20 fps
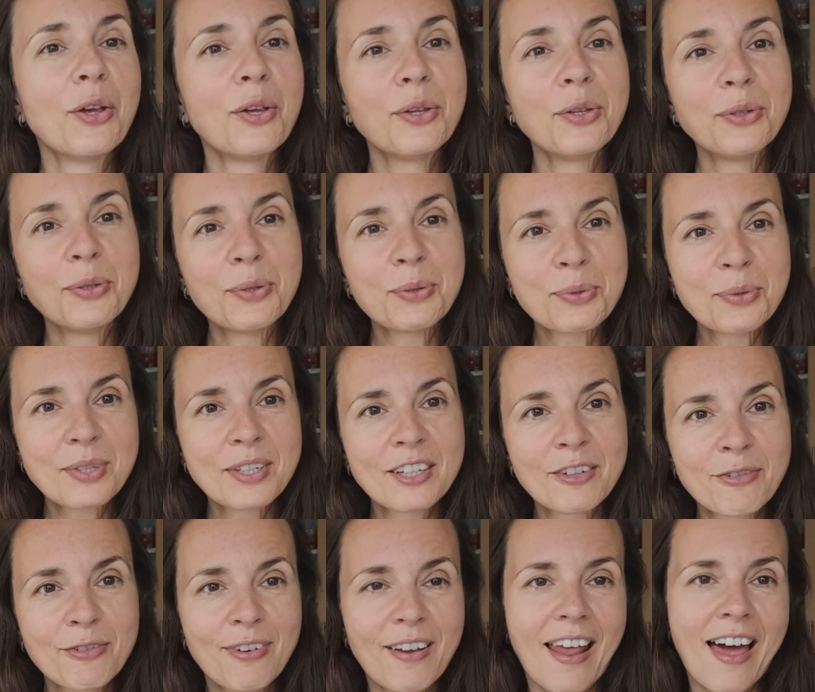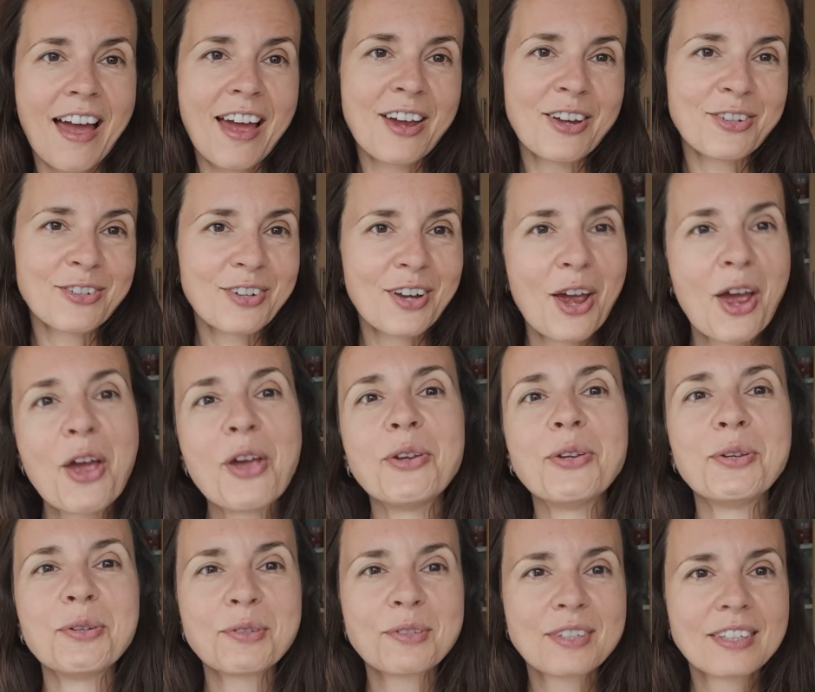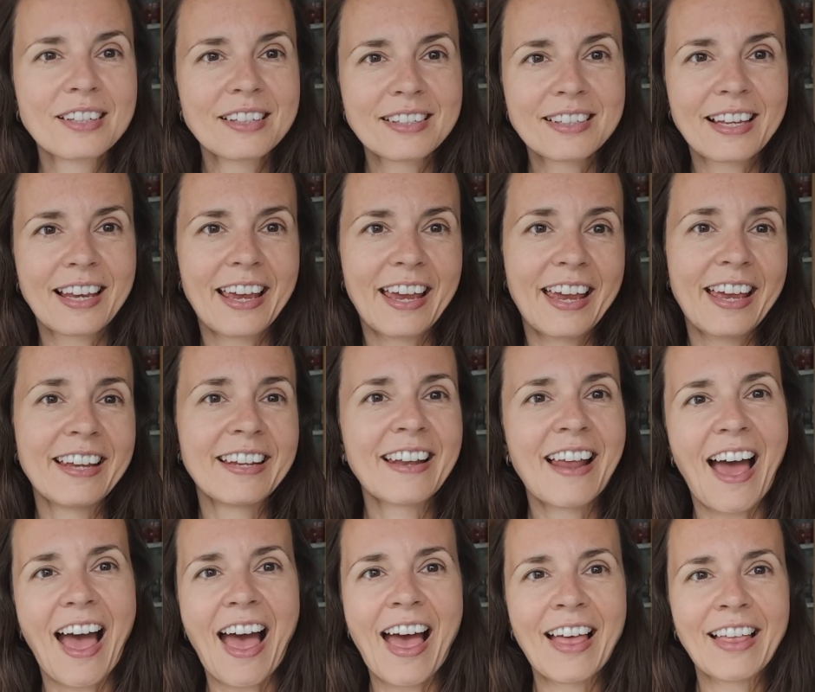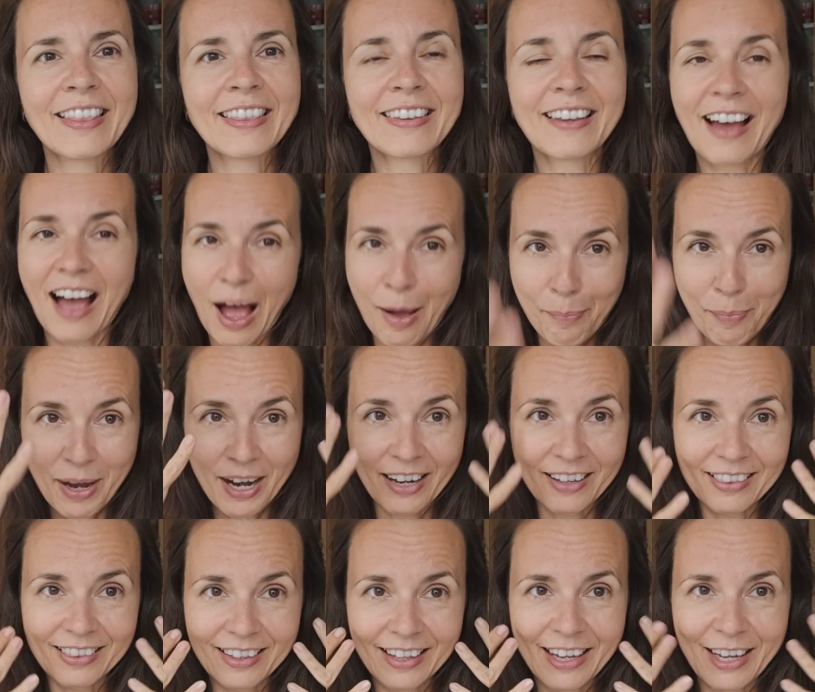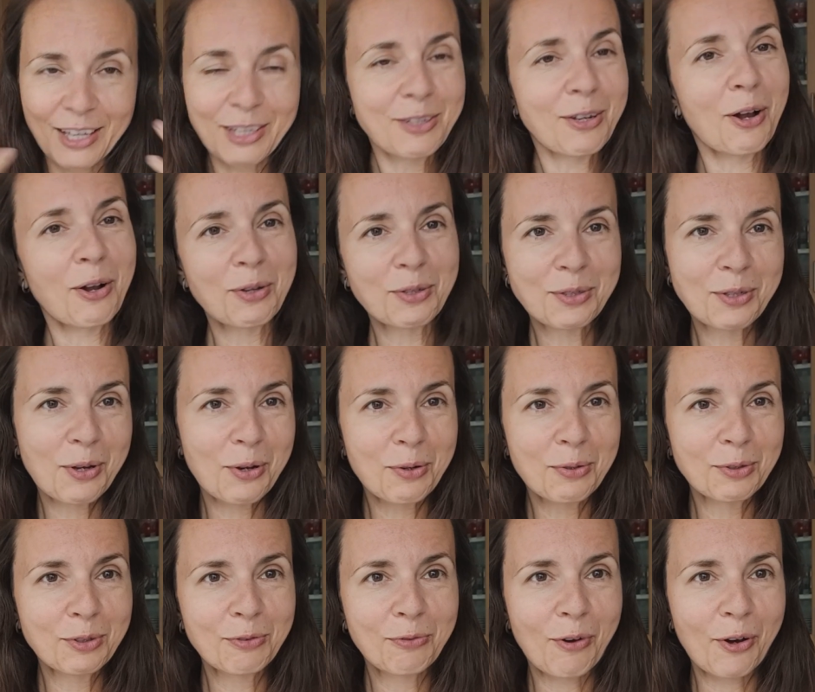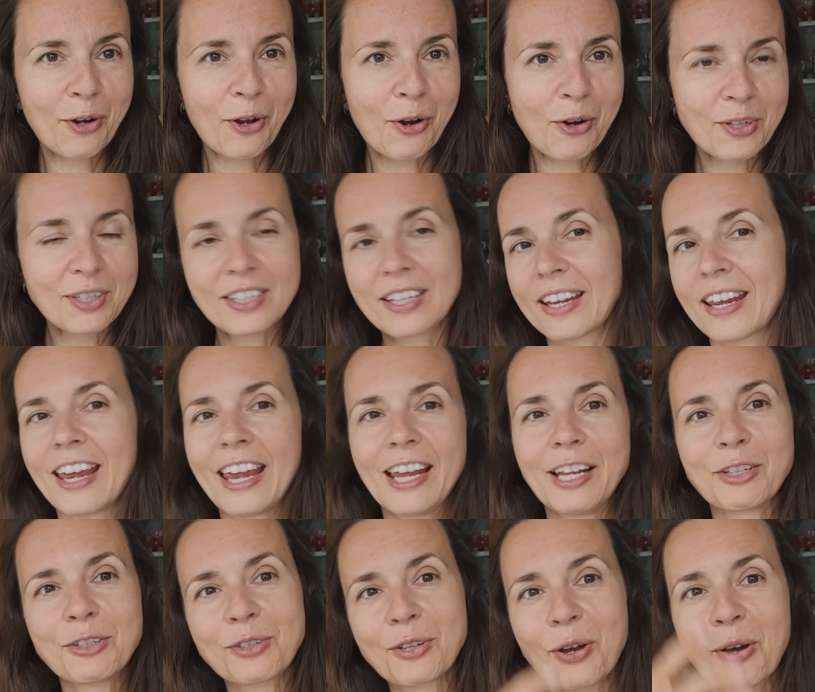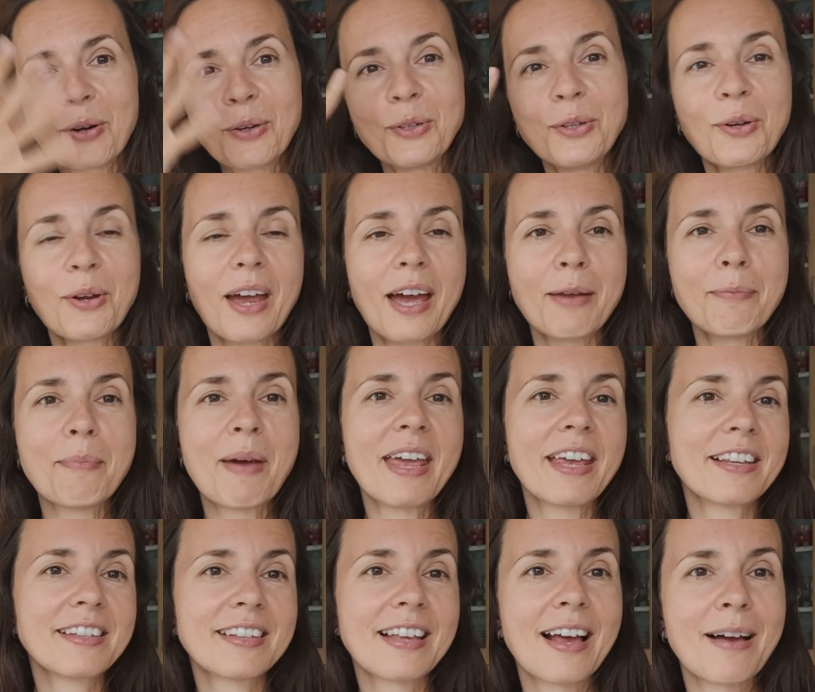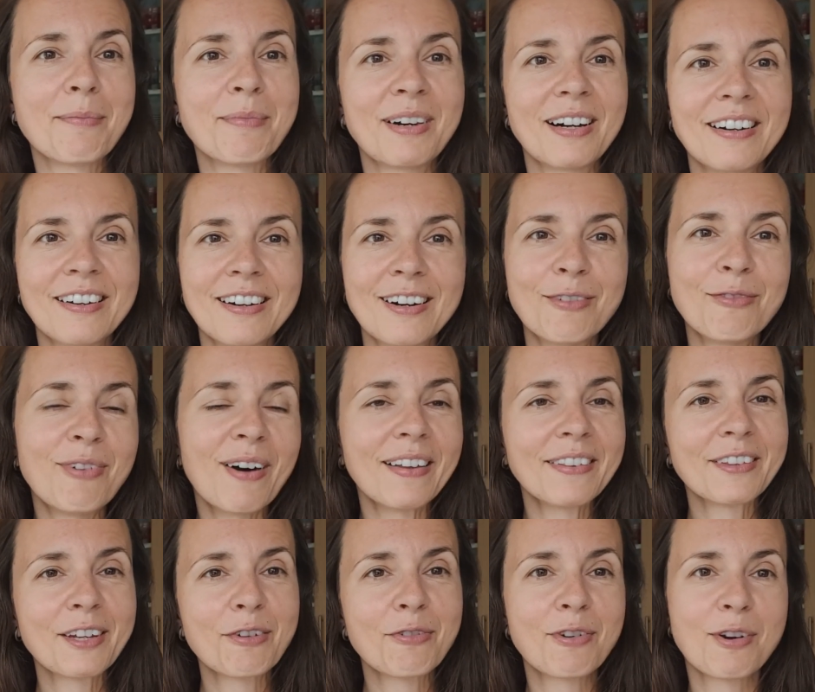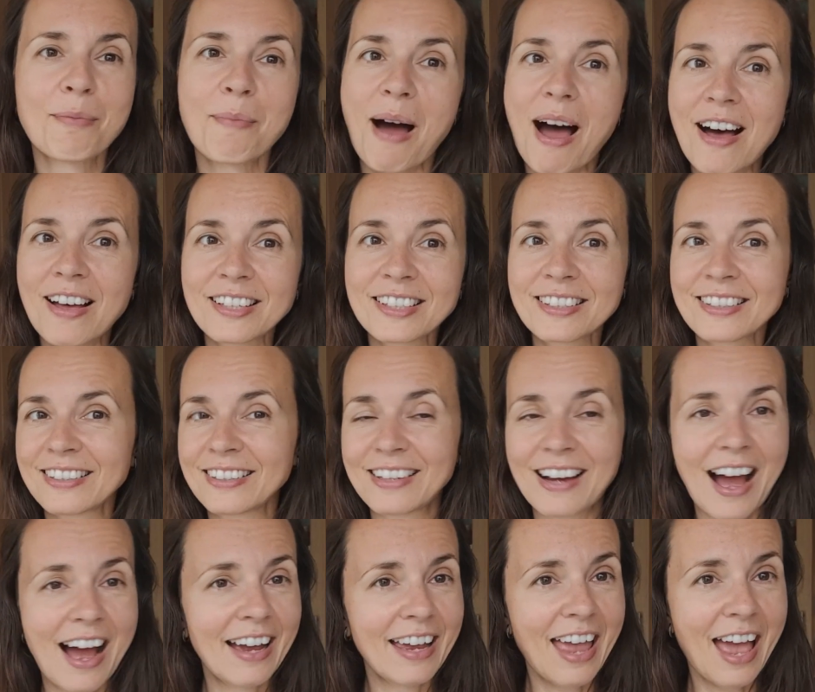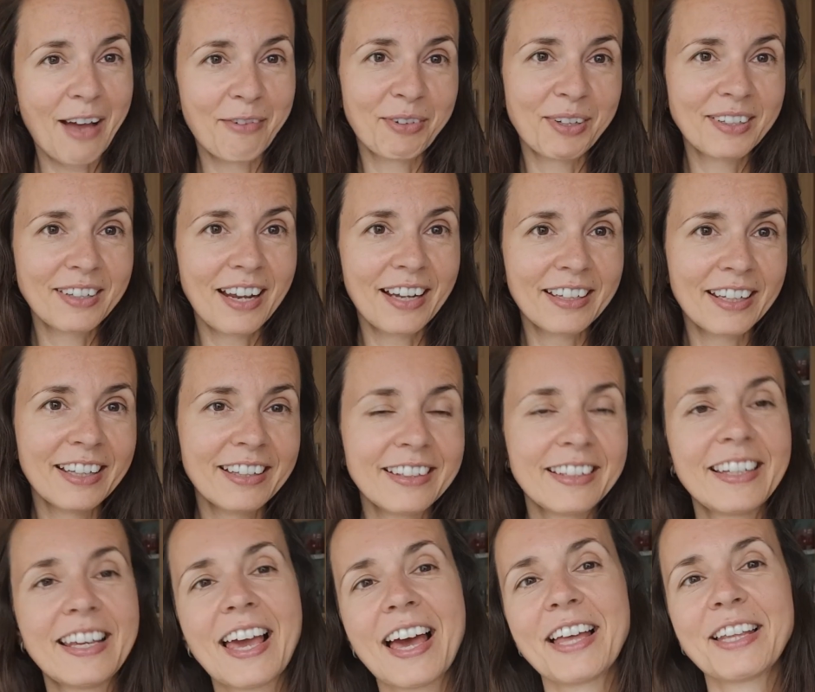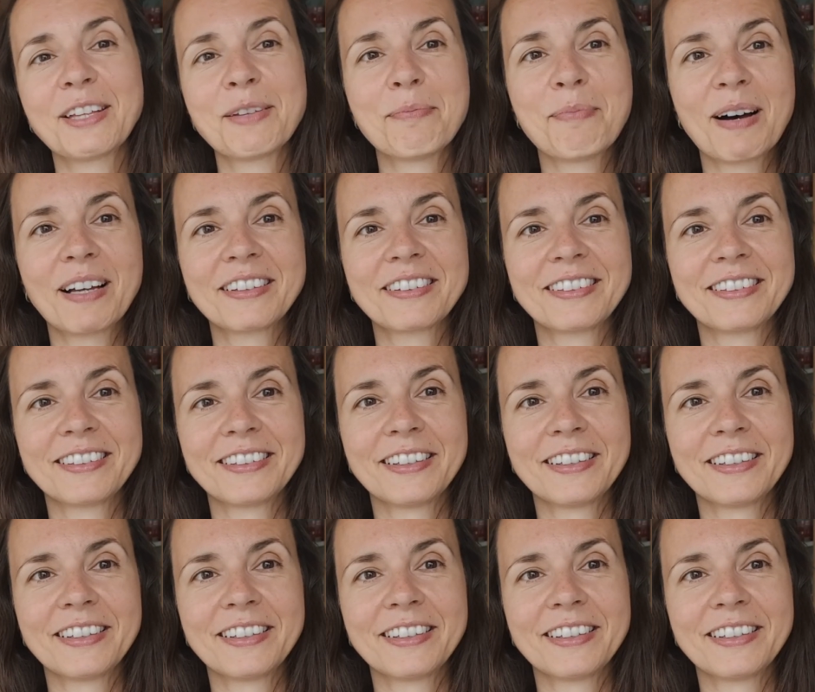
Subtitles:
use the flesh, use the skin, and apparently it's also good for your skin, so you can make some wonderful mask. I haven't done it yet, but